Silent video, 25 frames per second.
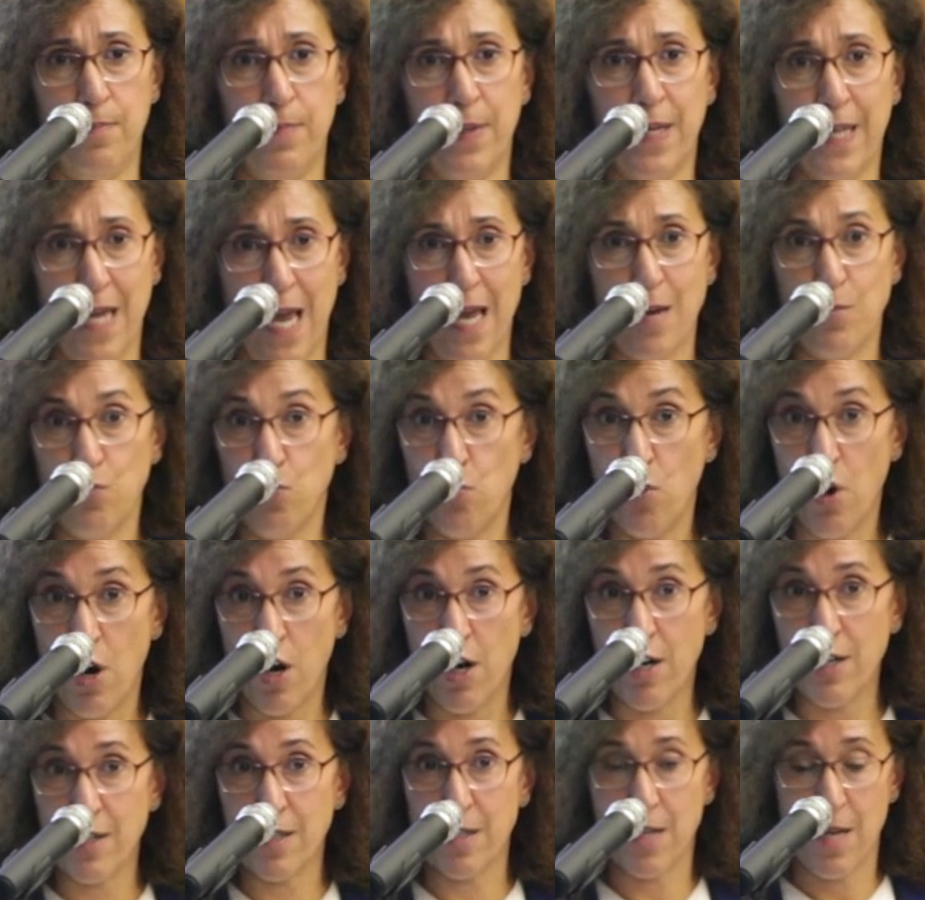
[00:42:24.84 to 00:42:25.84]
became
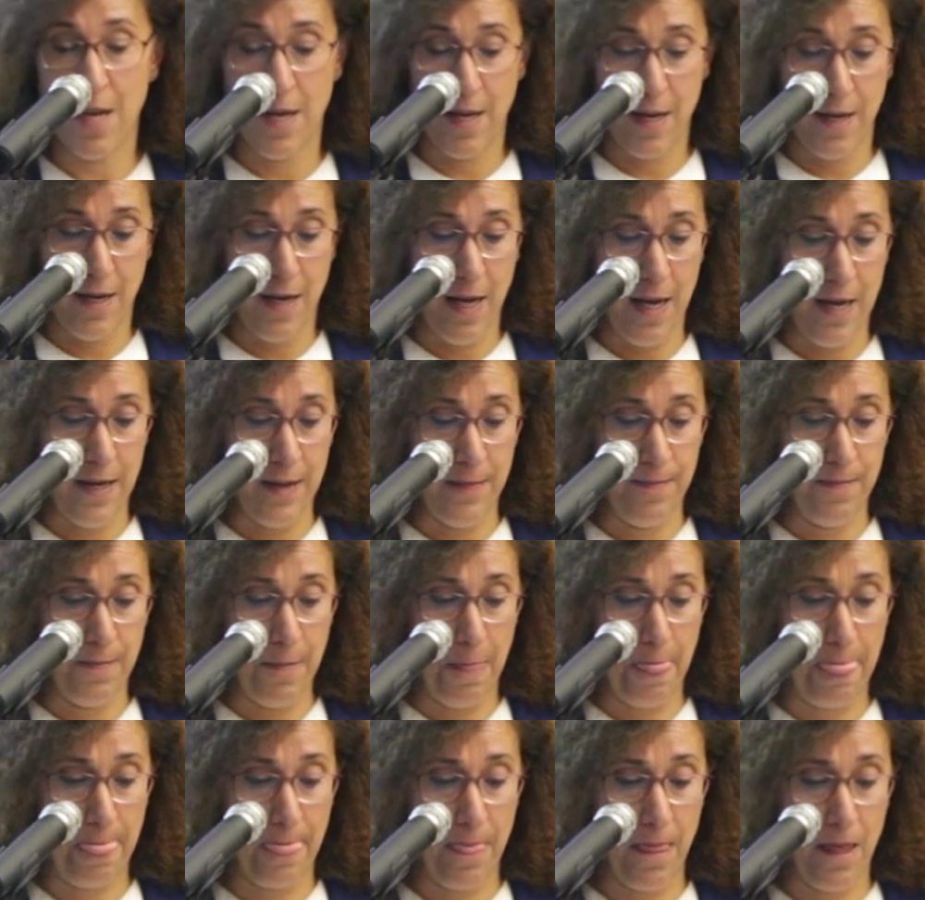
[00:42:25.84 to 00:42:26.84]
worse.
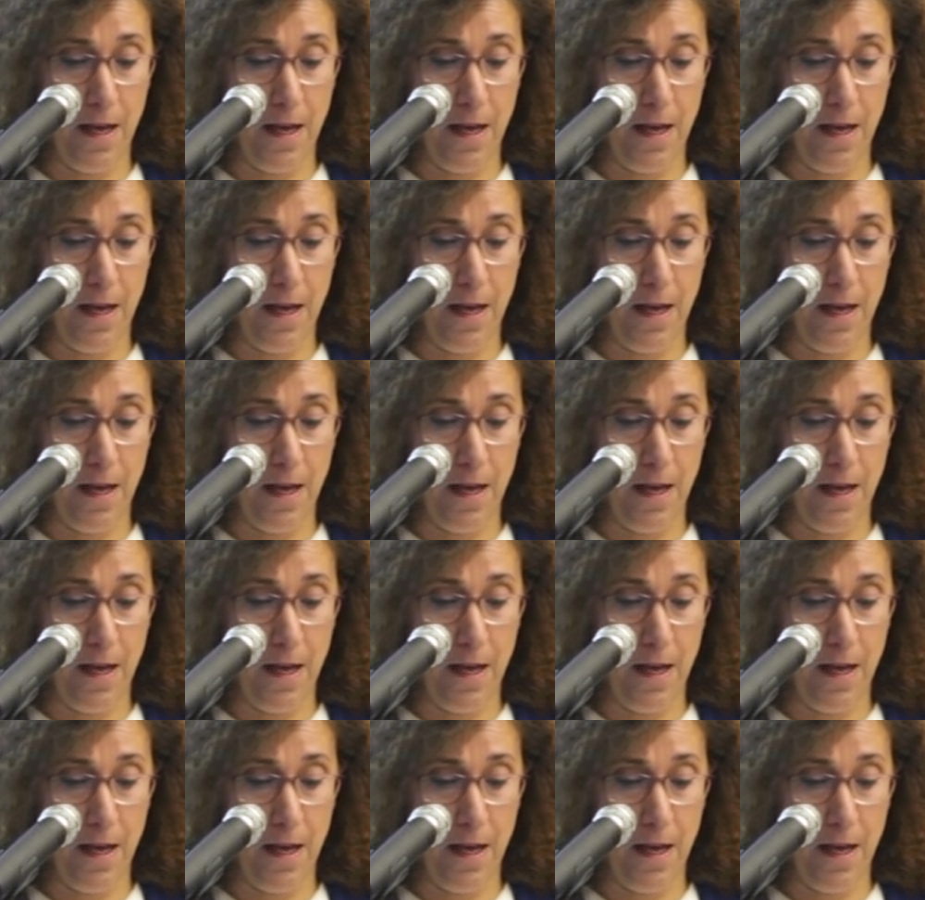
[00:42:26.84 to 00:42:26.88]
Um,